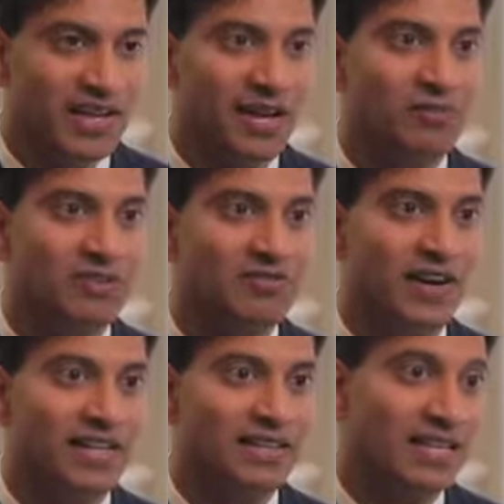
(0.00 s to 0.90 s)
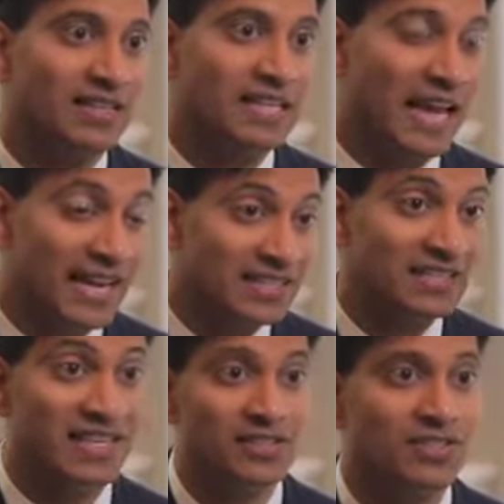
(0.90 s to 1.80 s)
and we find that the acne
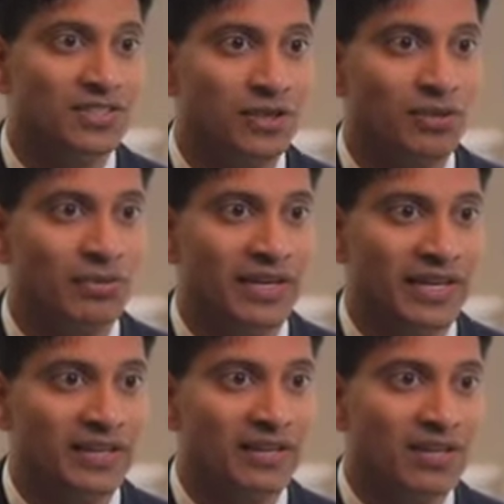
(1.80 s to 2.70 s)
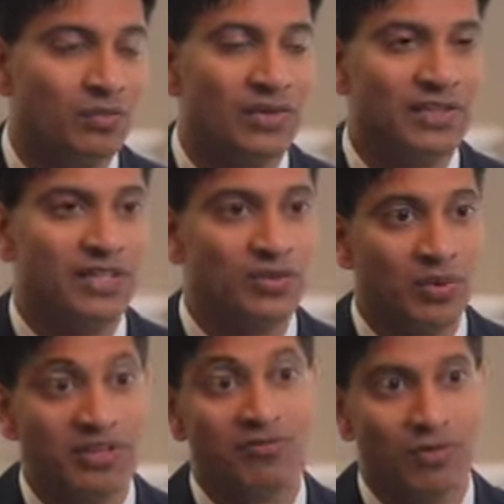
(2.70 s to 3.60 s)
tends to go away within
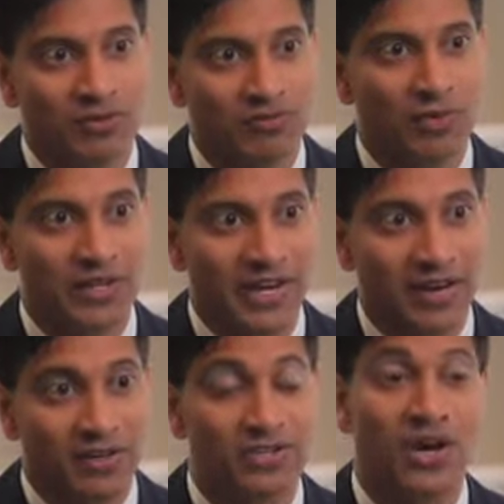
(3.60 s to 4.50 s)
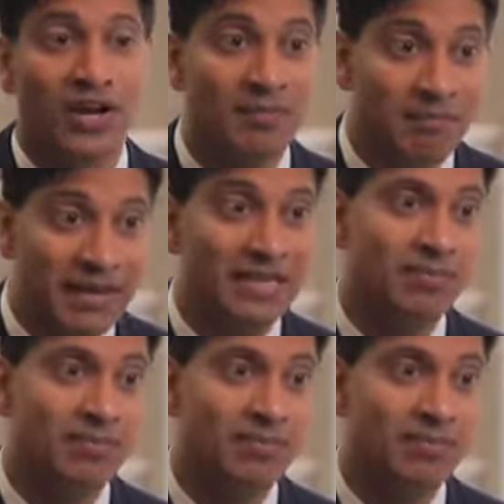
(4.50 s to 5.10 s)
24 to 40 hours on many